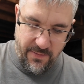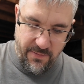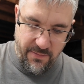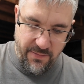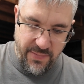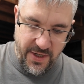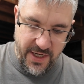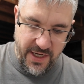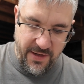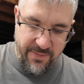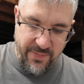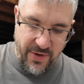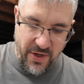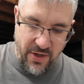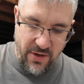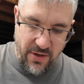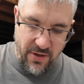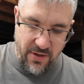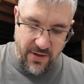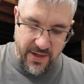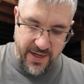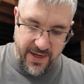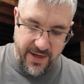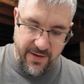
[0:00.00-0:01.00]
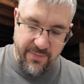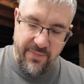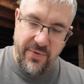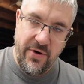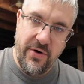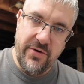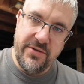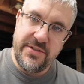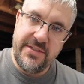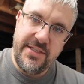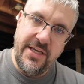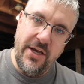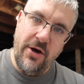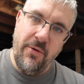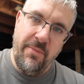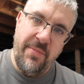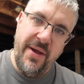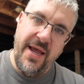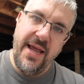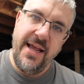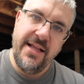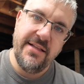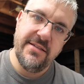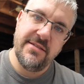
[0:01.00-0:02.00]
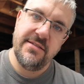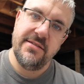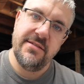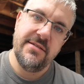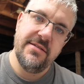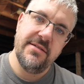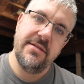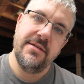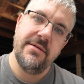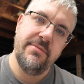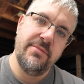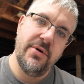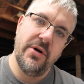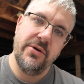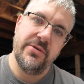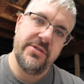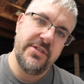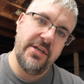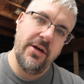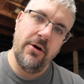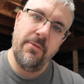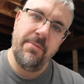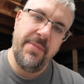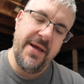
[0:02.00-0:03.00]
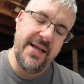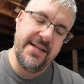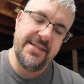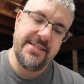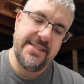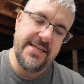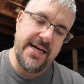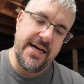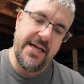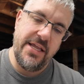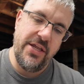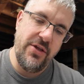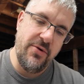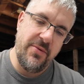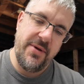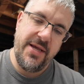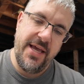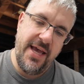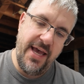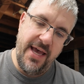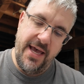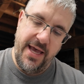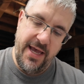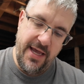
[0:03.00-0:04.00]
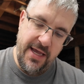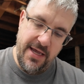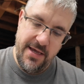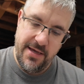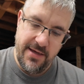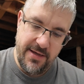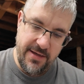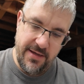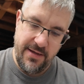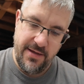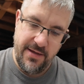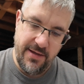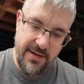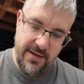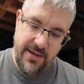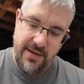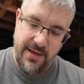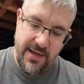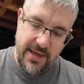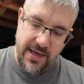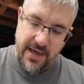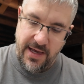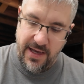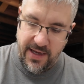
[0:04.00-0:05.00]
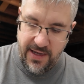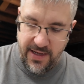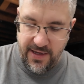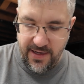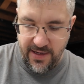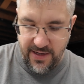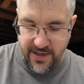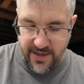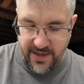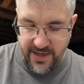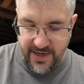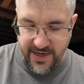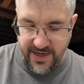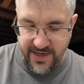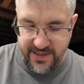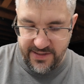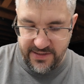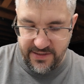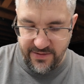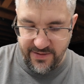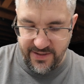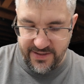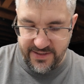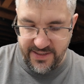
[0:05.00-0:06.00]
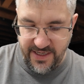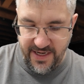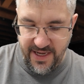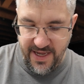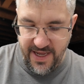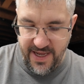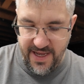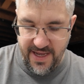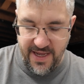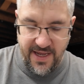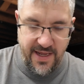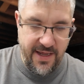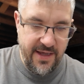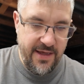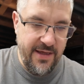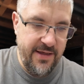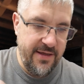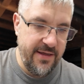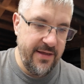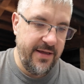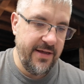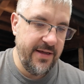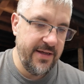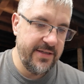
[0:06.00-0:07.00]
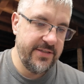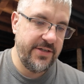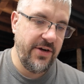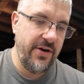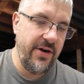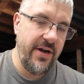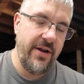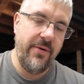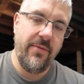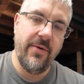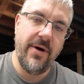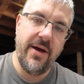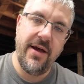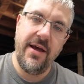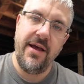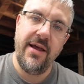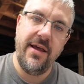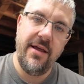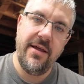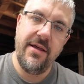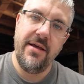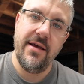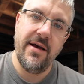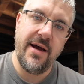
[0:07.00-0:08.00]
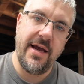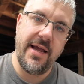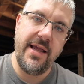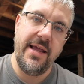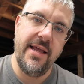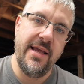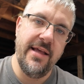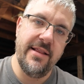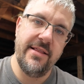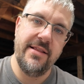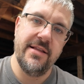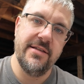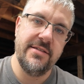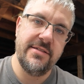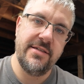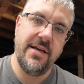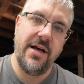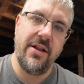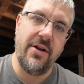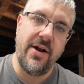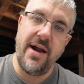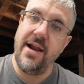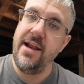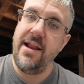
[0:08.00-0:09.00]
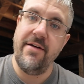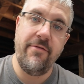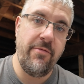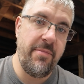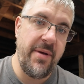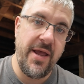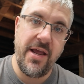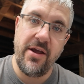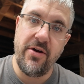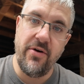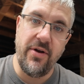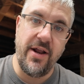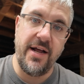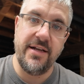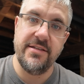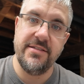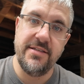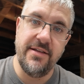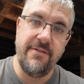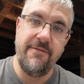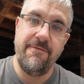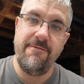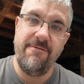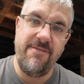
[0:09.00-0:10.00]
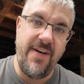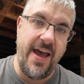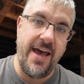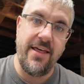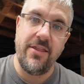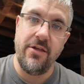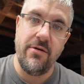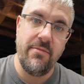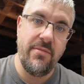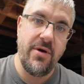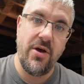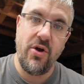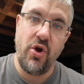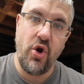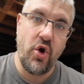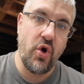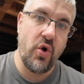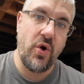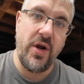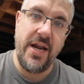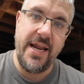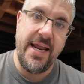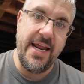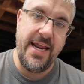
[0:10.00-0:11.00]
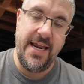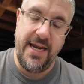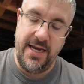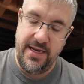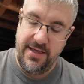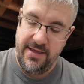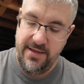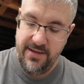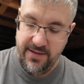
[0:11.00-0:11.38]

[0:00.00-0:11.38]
buddy Paul at ProScale Paints, proscalepaints.uk, I asked him, I was like, hey, is there any way I can get this color? I didn't have a paint code. I said Fathom Green.